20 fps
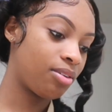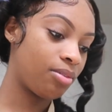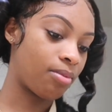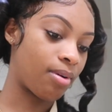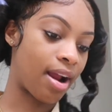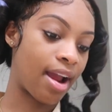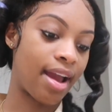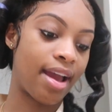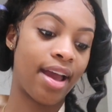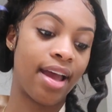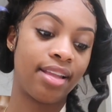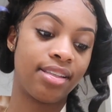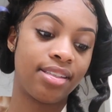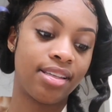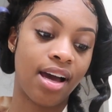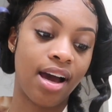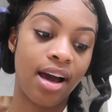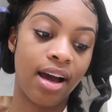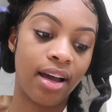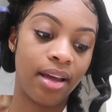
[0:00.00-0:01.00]
where I had
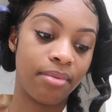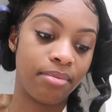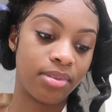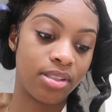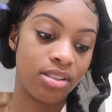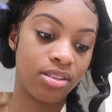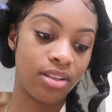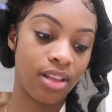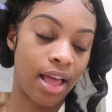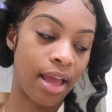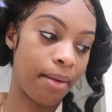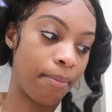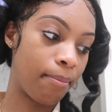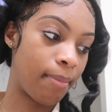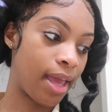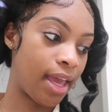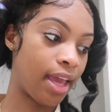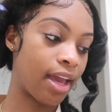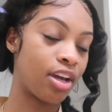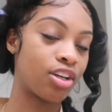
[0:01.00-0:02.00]
time to like
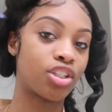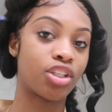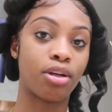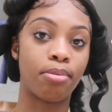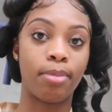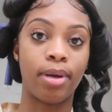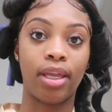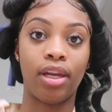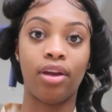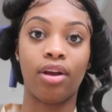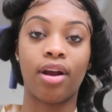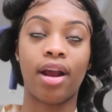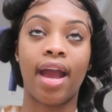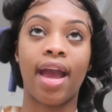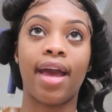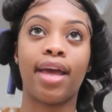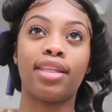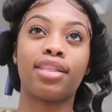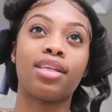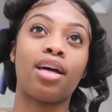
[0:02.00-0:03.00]
make extra money or
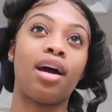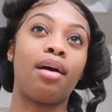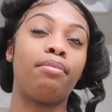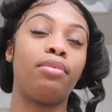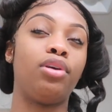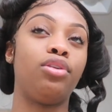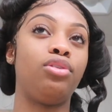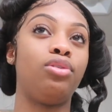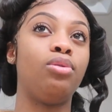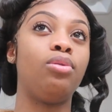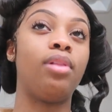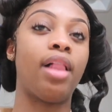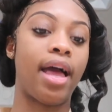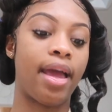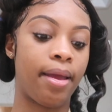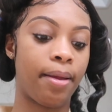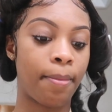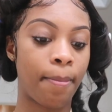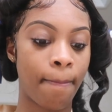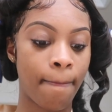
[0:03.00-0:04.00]
had time to do
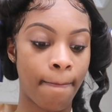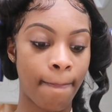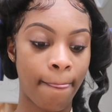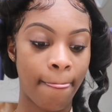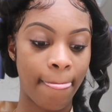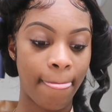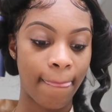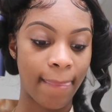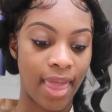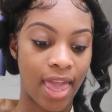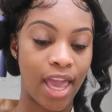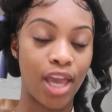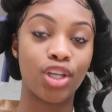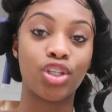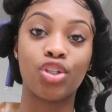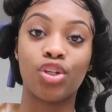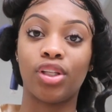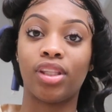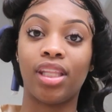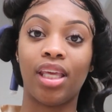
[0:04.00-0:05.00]
like
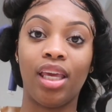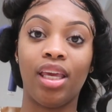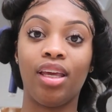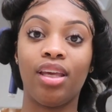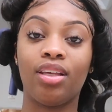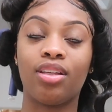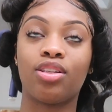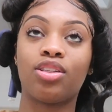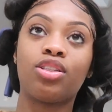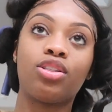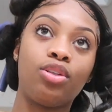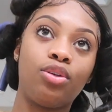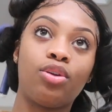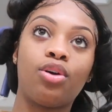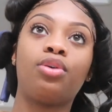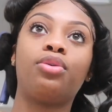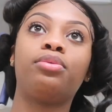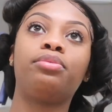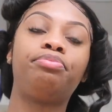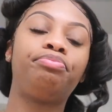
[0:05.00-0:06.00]
extra things, you
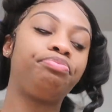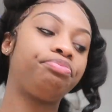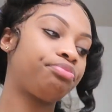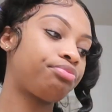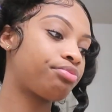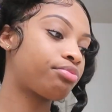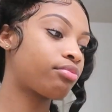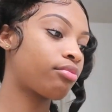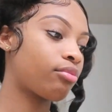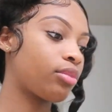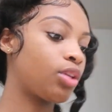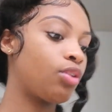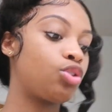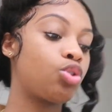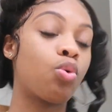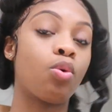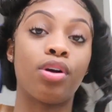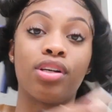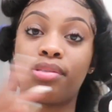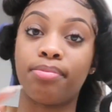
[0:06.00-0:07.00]
know,
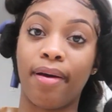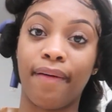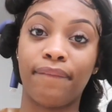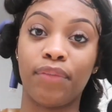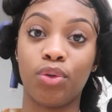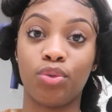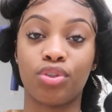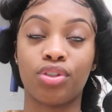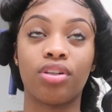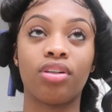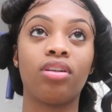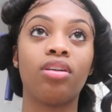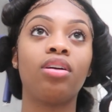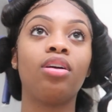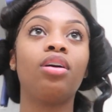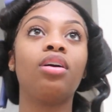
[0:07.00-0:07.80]
towards my future.